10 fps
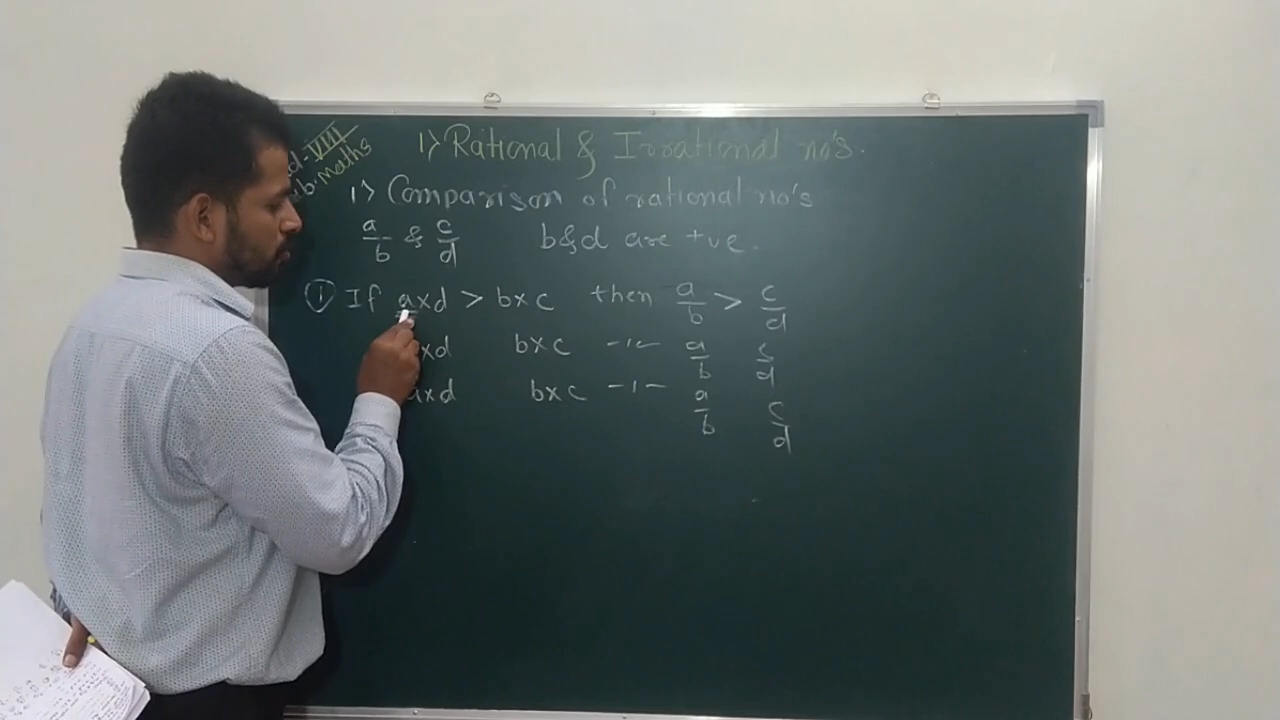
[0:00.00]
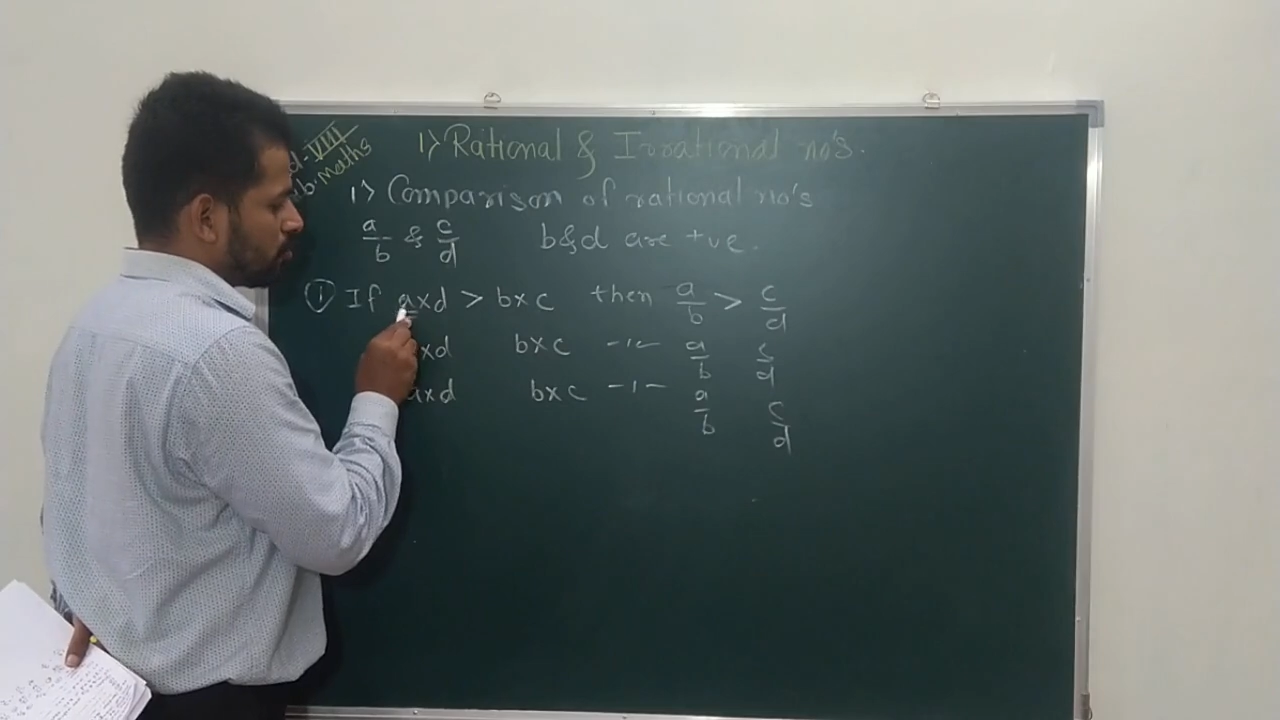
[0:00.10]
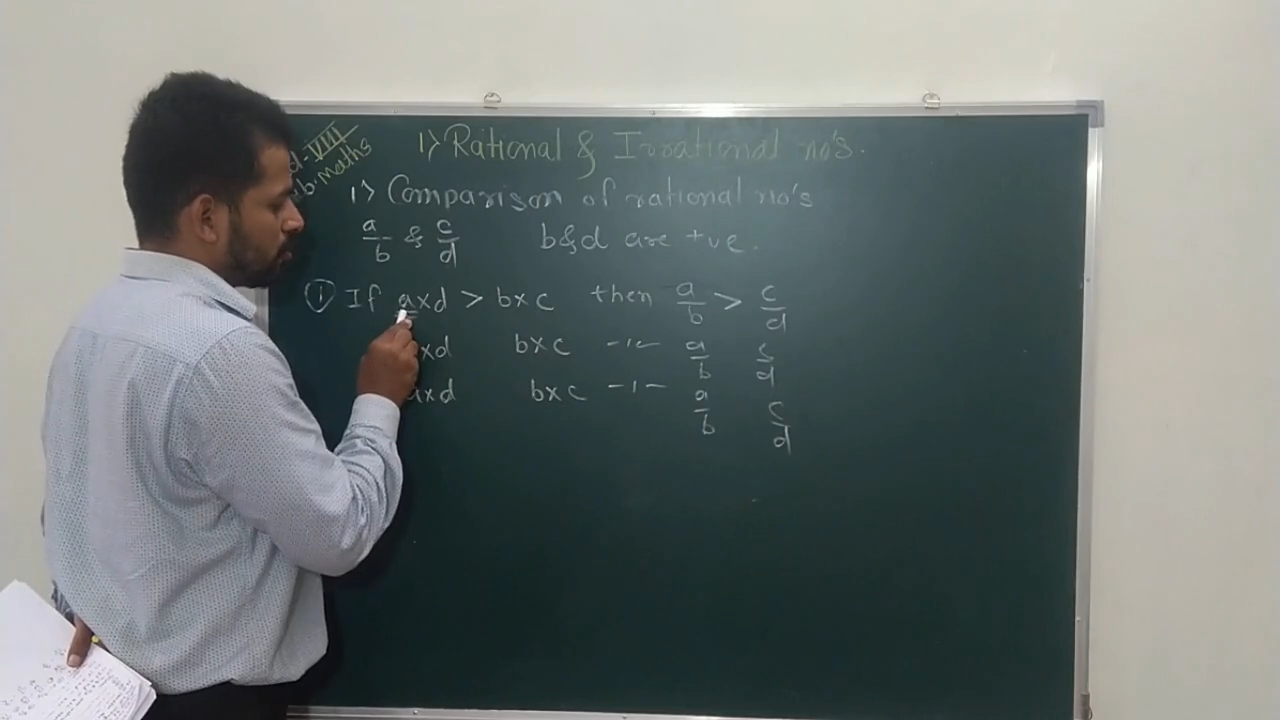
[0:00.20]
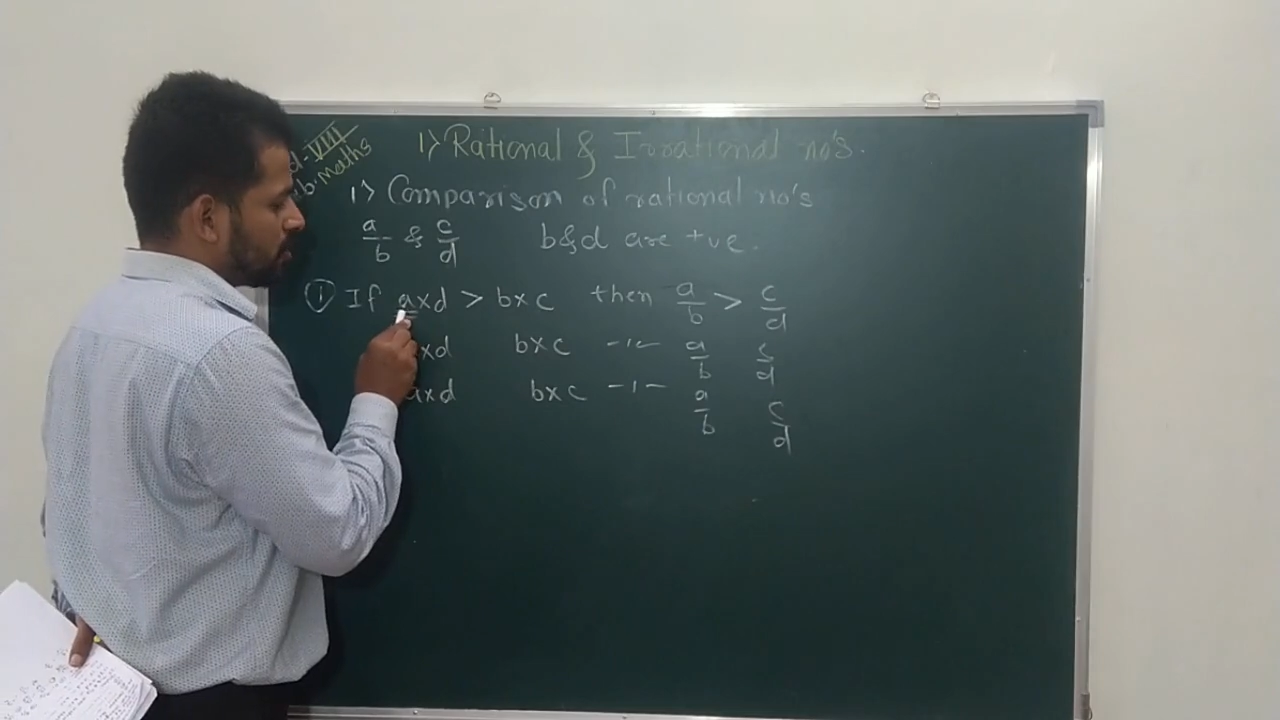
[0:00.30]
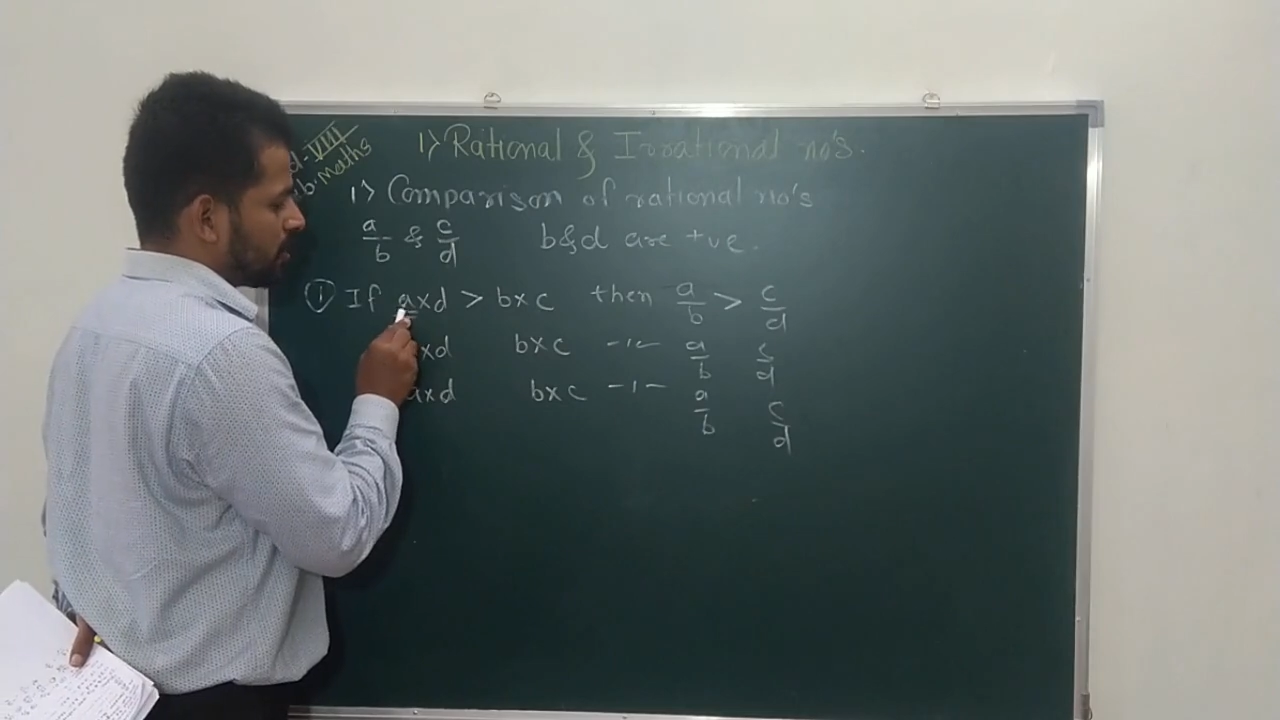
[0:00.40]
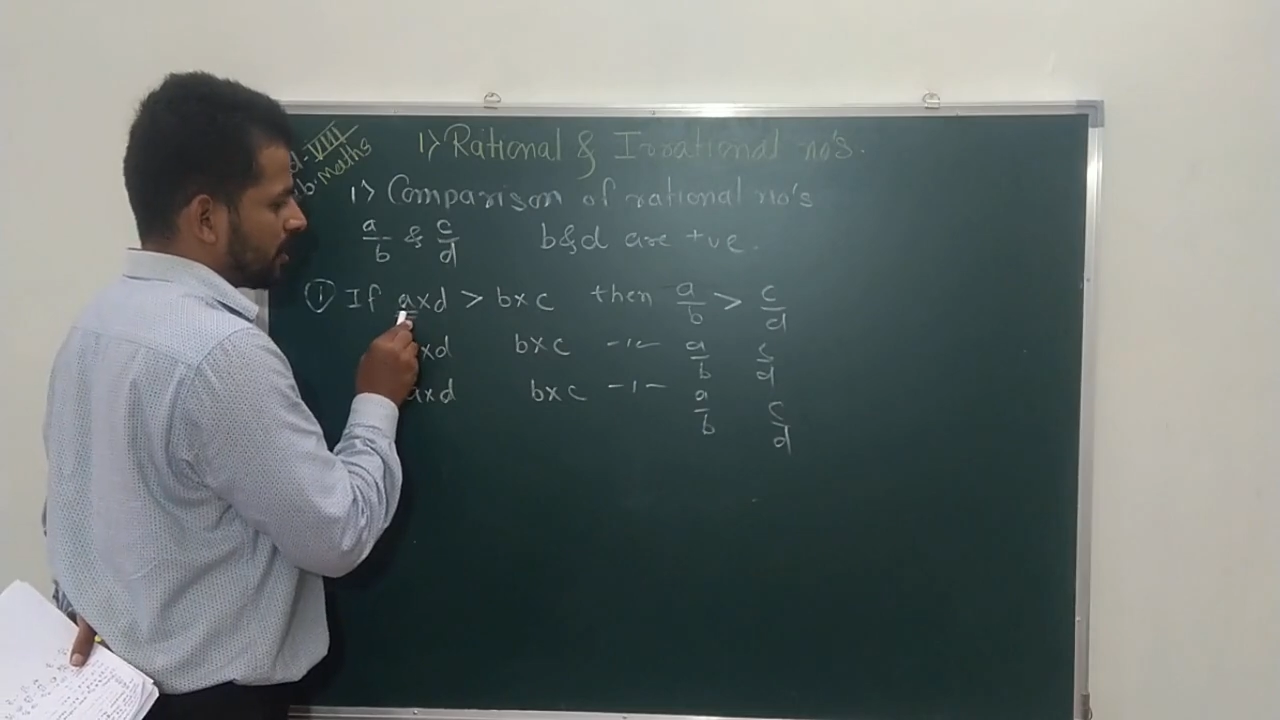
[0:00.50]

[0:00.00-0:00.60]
so this